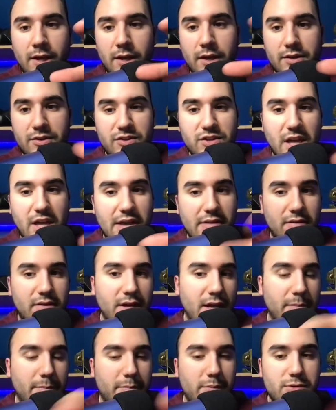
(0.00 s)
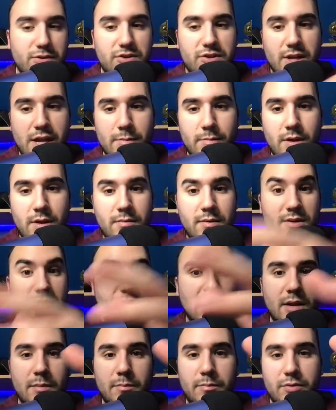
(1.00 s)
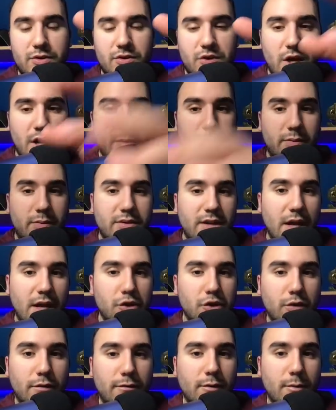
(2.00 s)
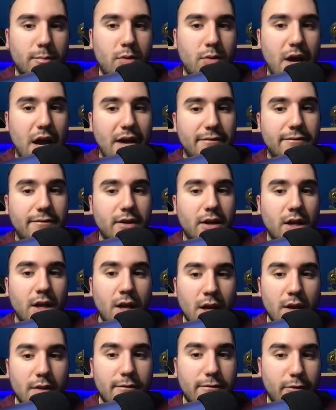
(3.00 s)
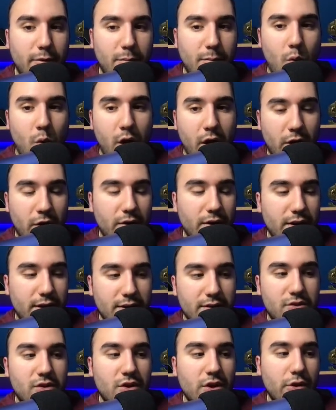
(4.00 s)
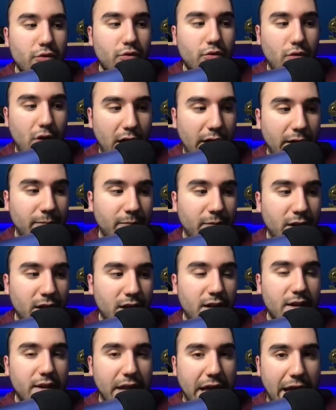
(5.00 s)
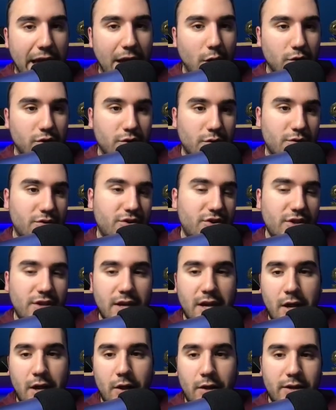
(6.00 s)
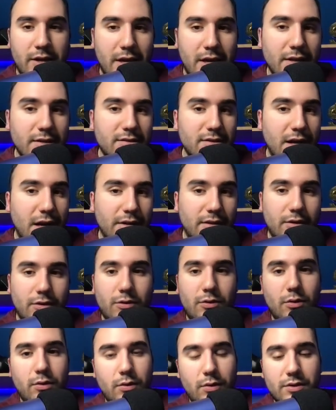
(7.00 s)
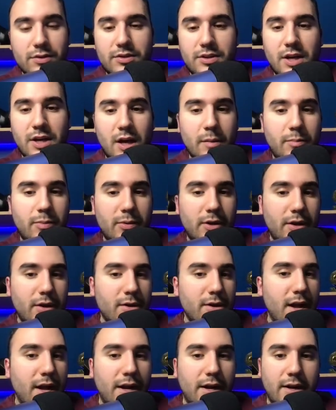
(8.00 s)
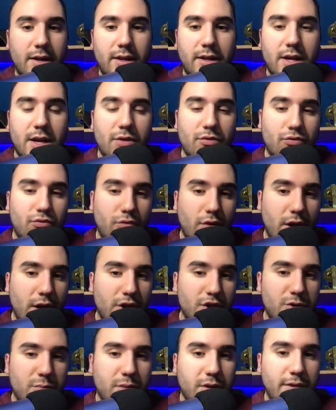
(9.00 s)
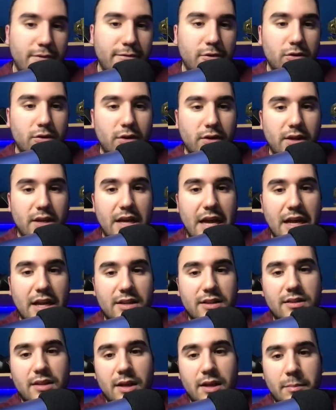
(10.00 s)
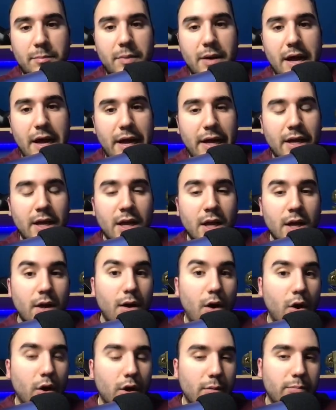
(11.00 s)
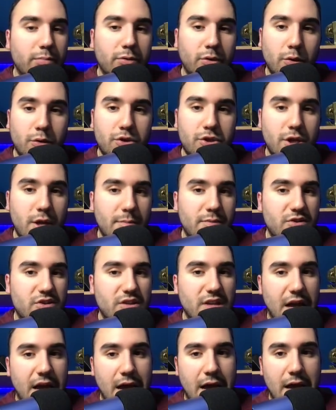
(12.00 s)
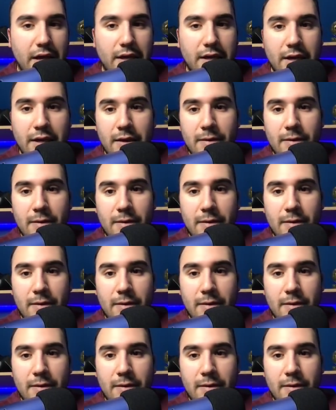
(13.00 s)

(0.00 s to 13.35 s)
7%, 8%, maybe 10% potential for profit from where it is right now. So CL, again, it's not the coolest company. You're not going to get rich, but if you're looking at a dip buy on a blue chip stock,